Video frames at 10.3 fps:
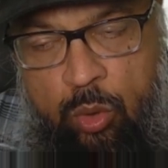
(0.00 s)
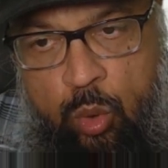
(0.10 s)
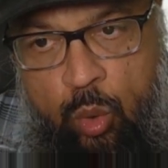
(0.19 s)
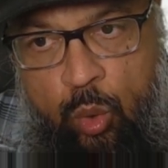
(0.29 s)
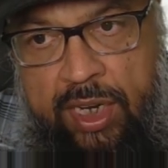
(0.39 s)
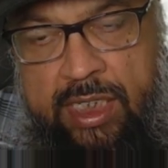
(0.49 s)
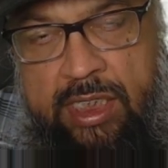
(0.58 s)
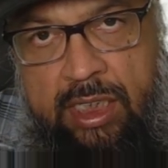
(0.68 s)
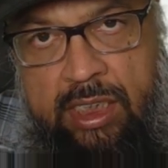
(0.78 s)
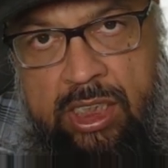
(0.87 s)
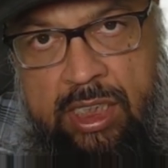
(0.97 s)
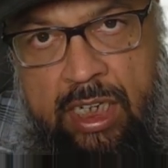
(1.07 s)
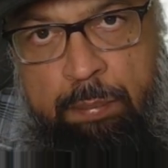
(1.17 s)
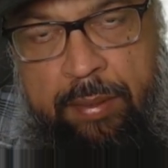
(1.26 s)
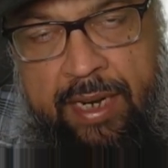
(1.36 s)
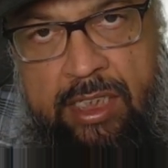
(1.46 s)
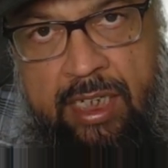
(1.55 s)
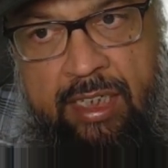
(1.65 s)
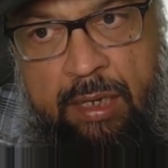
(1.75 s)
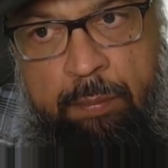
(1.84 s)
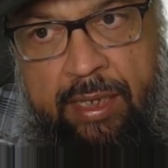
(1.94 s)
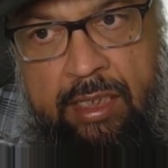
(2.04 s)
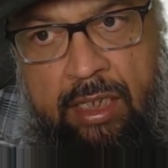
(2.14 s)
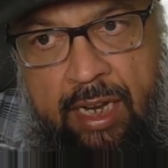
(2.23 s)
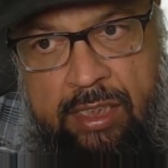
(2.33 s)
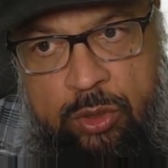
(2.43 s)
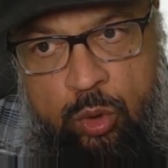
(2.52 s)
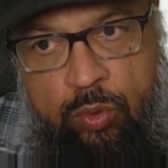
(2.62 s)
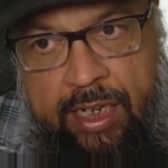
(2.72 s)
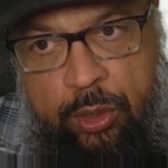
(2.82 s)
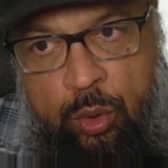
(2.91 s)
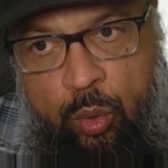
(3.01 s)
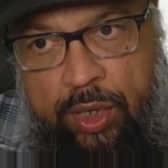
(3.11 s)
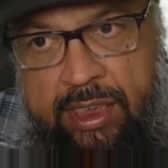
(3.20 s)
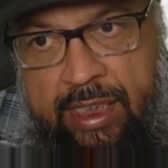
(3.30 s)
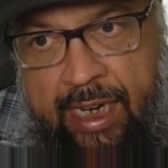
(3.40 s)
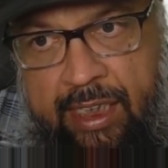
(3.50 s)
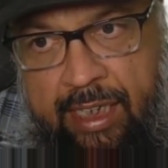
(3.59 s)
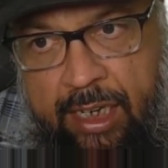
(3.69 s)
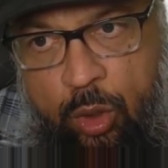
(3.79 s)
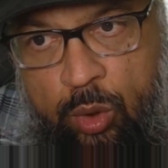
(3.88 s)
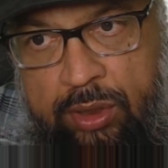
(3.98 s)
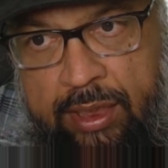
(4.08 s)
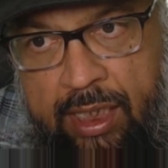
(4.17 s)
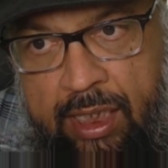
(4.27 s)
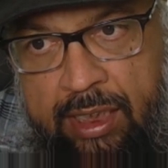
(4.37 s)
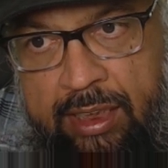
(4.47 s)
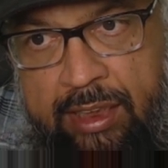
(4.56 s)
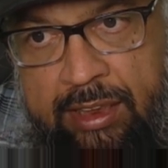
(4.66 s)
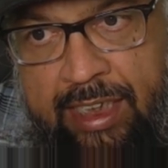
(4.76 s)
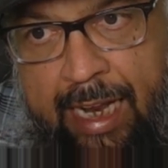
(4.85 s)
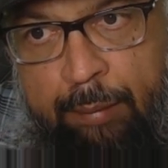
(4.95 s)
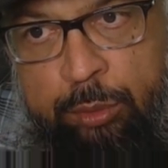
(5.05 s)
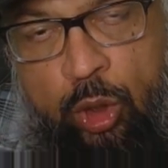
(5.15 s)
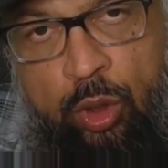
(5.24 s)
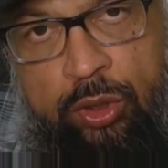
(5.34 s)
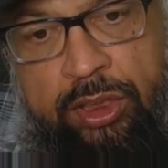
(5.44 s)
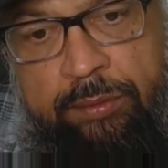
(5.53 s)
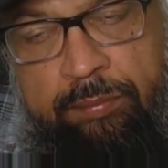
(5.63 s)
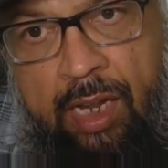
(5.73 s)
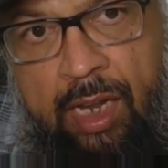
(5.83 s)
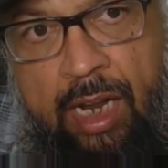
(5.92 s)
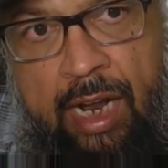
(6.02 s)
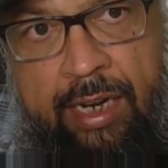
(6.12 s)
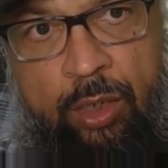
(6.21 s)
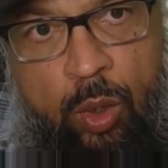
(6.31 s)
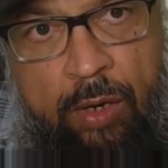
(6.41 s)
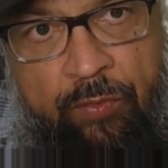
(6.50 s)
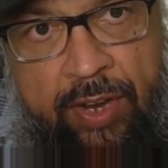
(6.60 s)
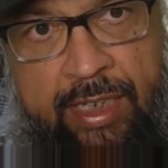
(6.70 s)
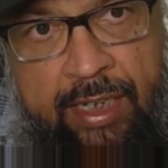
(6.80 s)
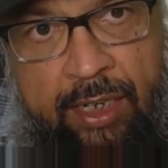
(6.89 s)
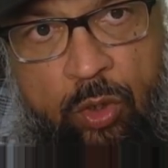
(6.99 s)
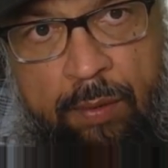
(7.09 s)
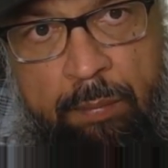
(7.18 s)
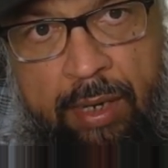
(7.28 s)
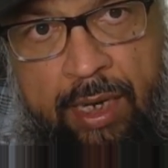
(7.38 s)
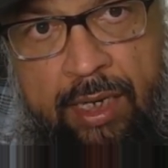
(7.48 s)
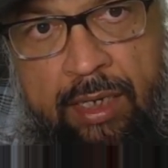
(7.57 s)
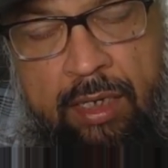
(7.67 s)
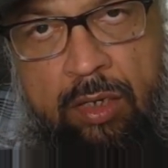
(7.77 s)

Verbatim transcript: who is still present in my class. So what I do is I click on the snapshot and now if I click on my